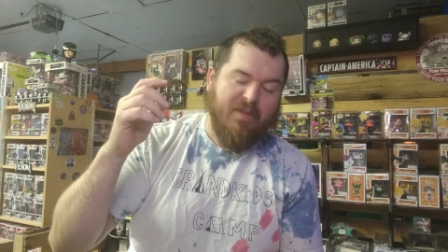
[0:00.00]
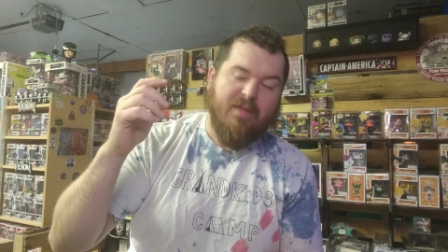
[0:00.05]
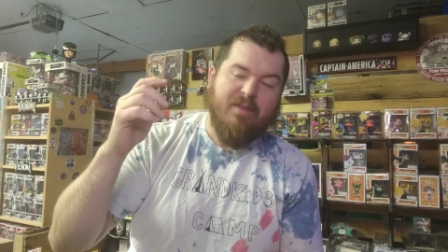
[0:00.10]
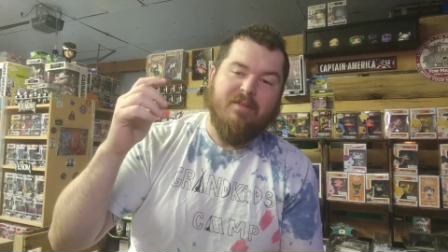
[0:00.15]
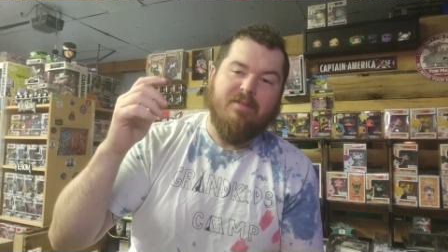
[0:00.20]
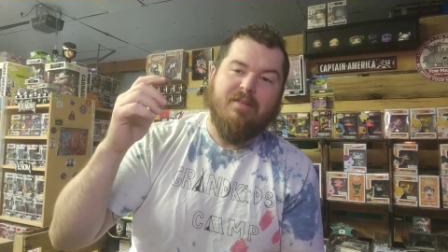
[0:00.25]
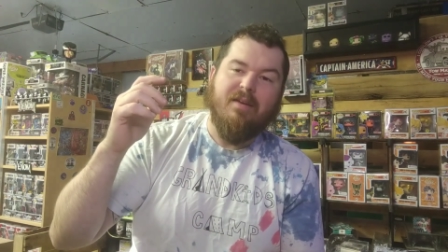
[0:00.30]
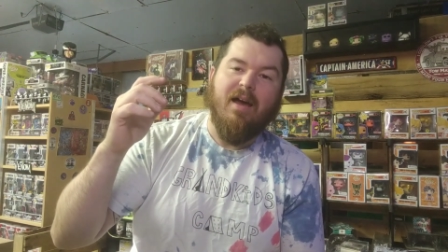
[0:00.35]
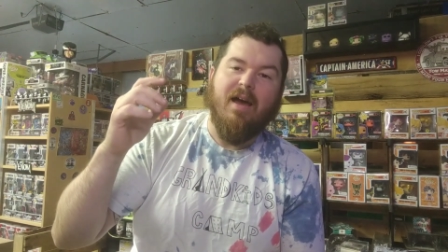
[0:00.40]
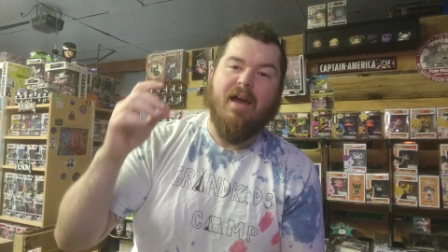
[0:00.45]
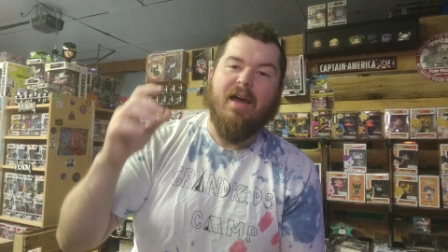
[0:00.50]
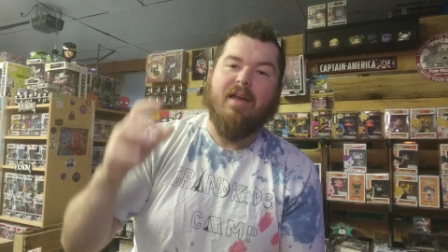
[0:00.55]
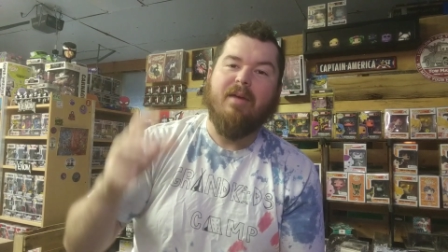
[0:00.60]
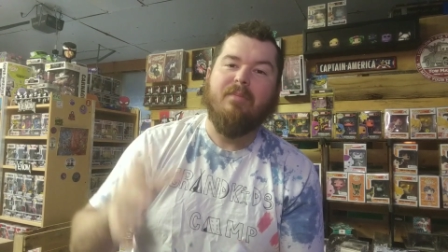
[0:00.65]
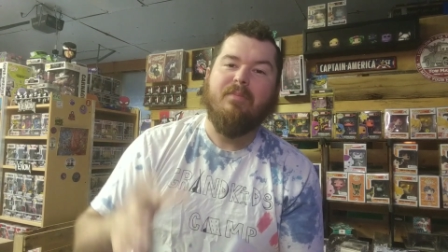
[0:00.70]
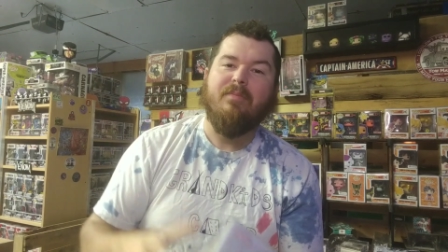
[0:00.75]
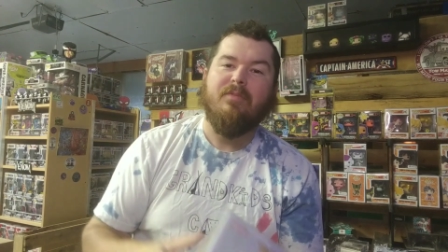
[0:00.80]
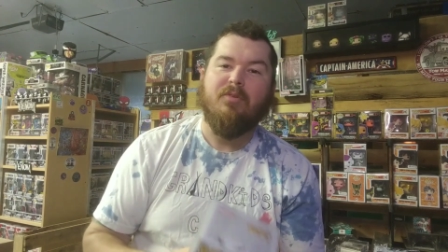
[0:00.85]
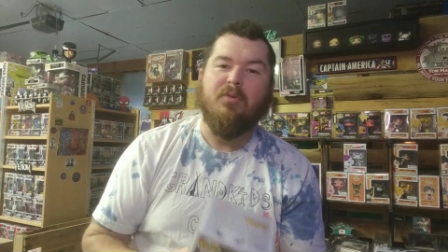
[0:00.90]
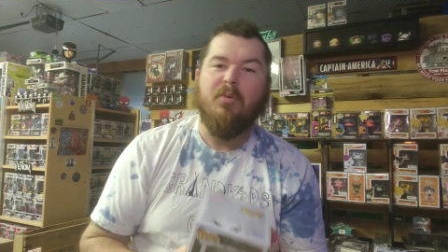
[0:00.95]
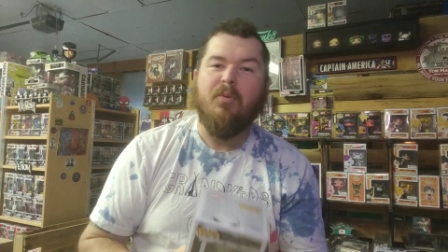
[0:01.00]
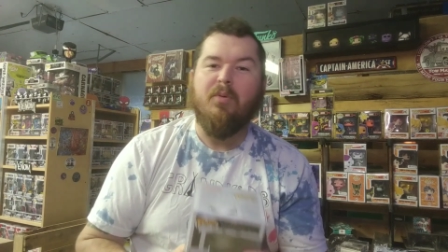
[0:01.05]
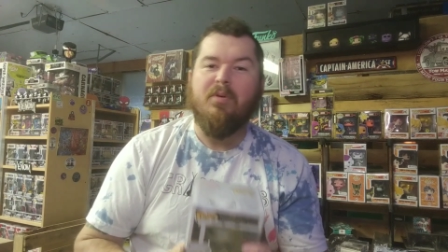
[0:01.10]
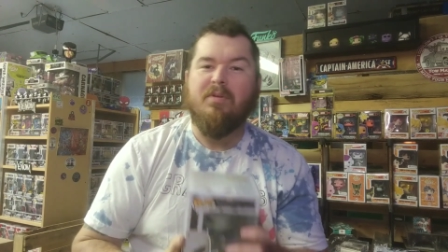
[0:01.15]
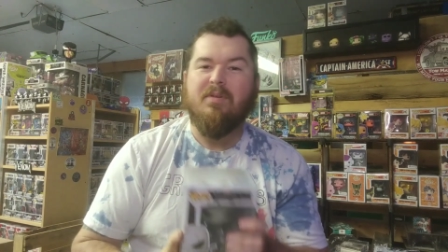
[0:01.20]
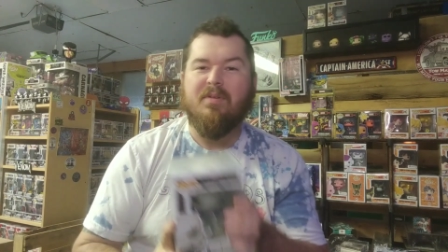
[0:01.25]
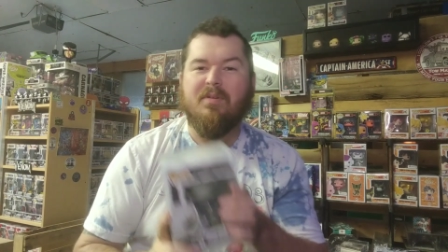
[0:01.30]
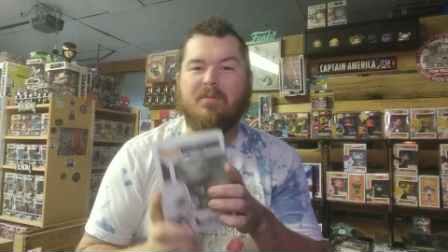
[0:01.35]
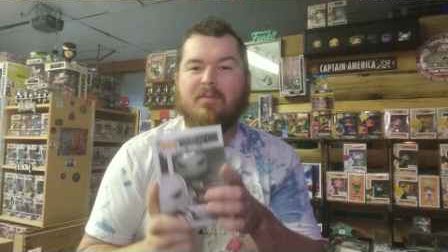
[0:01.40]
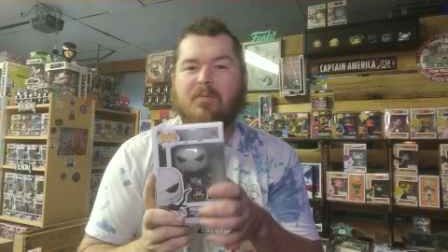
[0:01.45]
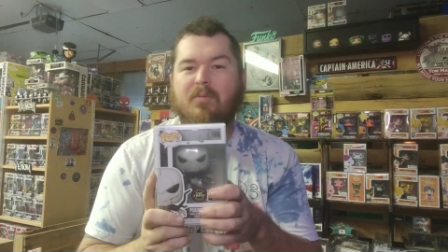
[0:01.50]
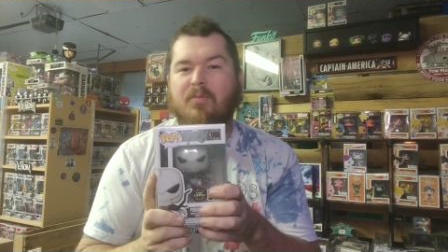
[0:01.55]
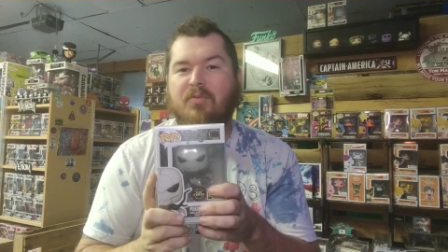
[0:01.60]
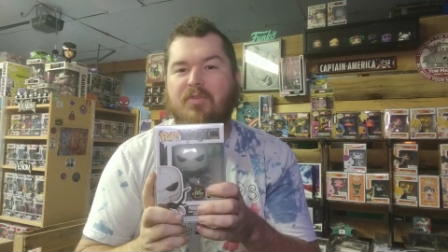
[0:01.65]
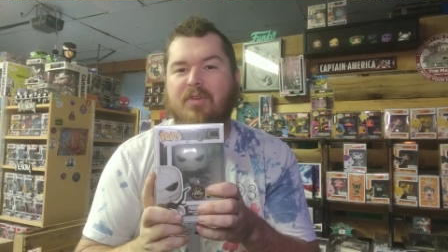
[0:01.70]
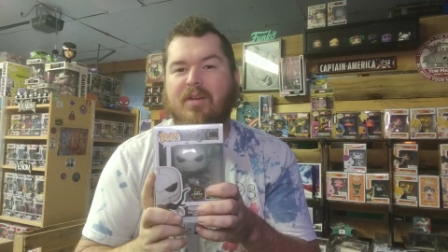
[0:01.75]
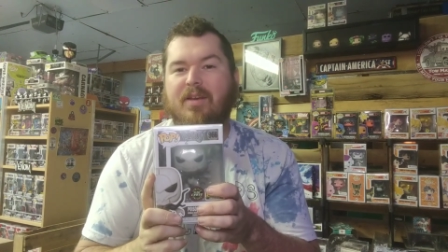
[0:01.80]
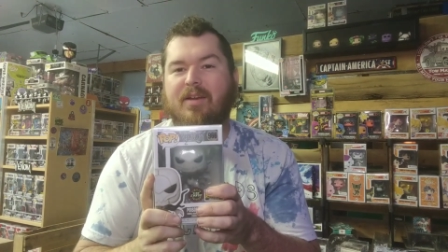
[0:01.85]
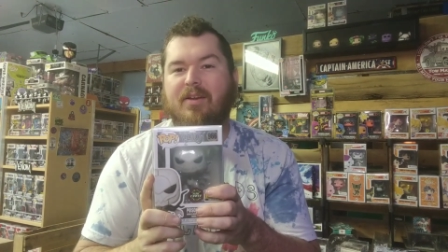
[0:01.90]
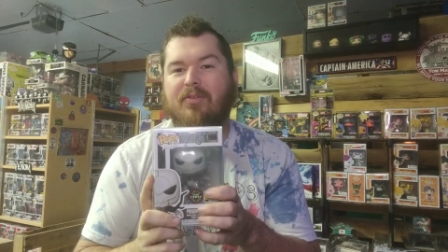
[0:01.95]
in time, so it wasn't
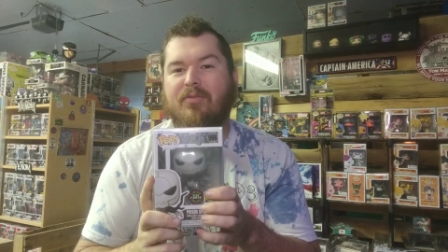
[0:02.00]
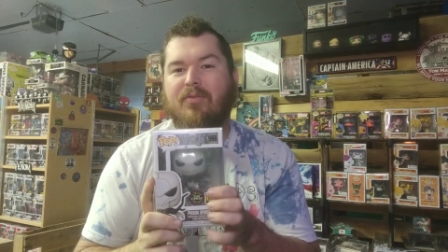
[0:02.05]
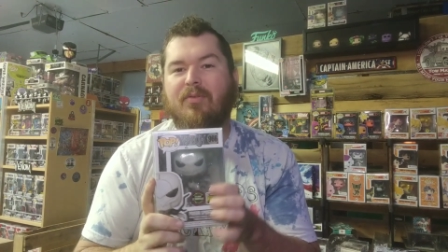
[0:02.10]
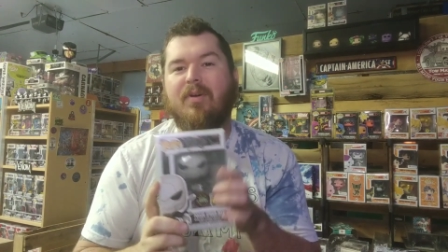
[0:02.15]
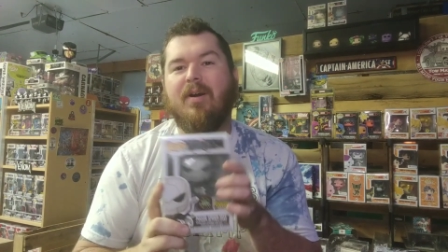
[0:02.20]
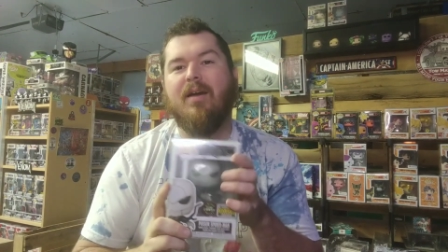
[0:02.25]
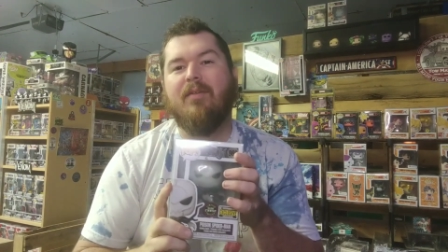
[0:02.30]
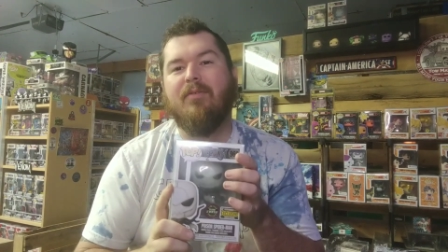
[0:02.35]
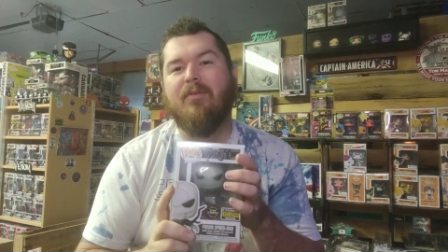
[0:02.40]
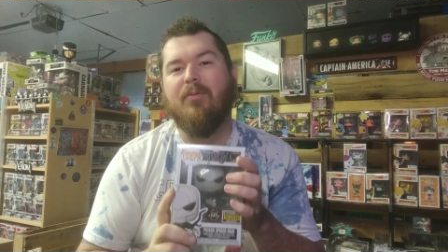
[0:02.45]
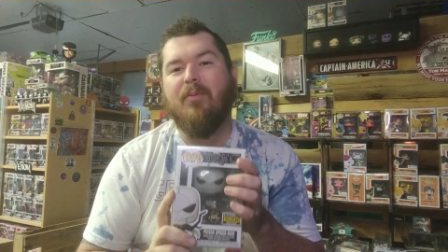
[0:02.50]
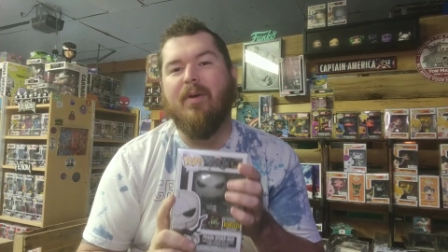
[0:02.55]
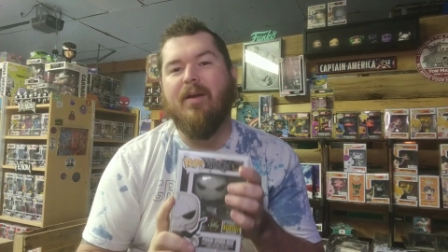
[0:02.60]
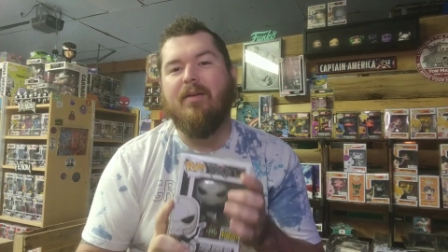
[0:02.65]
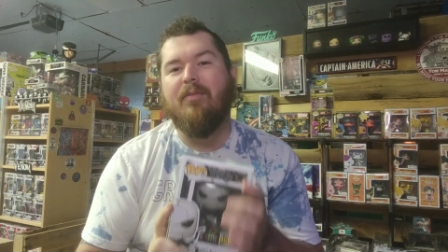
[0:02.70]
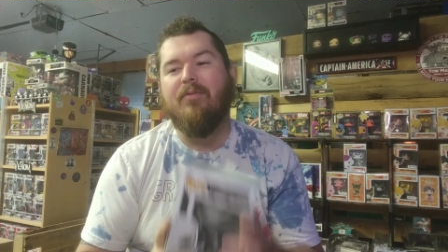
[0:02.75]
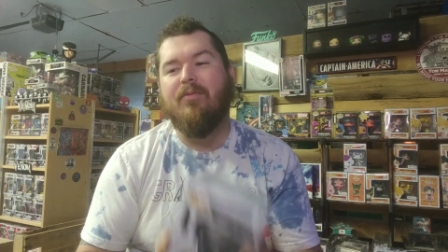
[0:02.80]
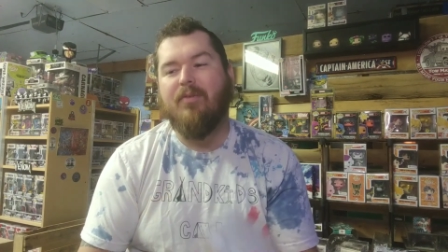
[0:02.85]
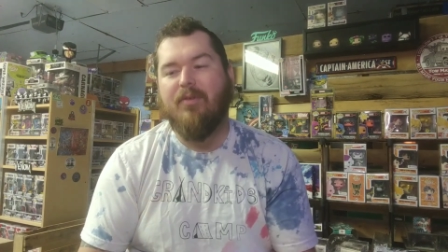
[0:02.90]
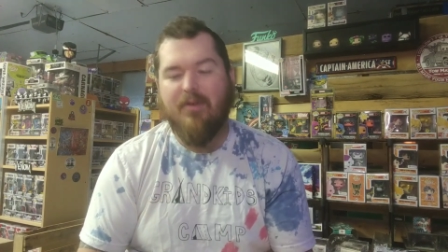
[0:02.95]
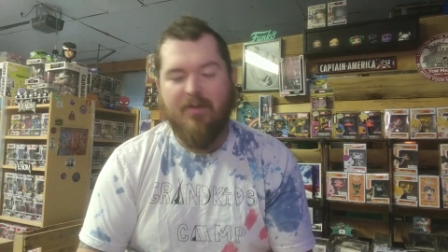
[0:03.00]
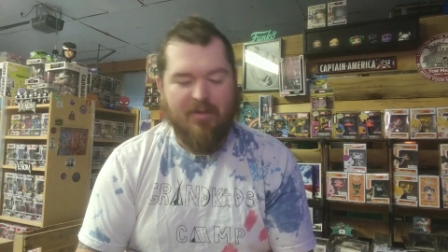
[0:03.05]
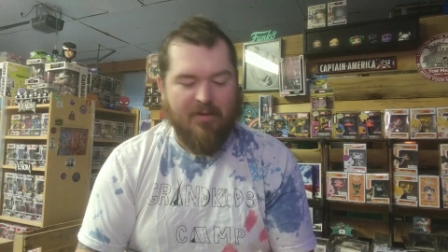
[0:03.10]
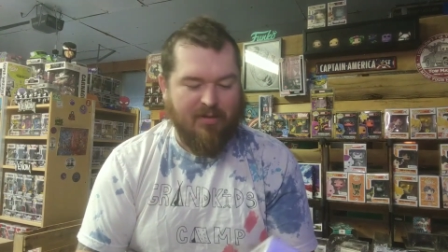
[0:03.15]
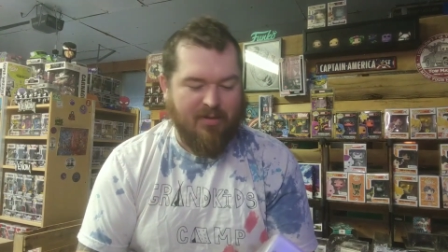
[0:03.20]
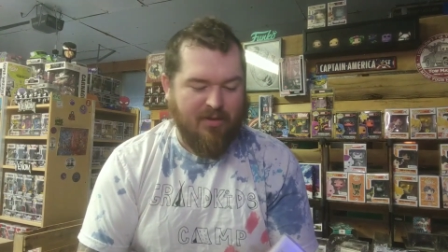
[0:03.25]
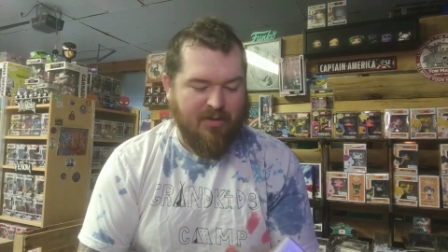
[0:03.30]
sitting here forever waiting for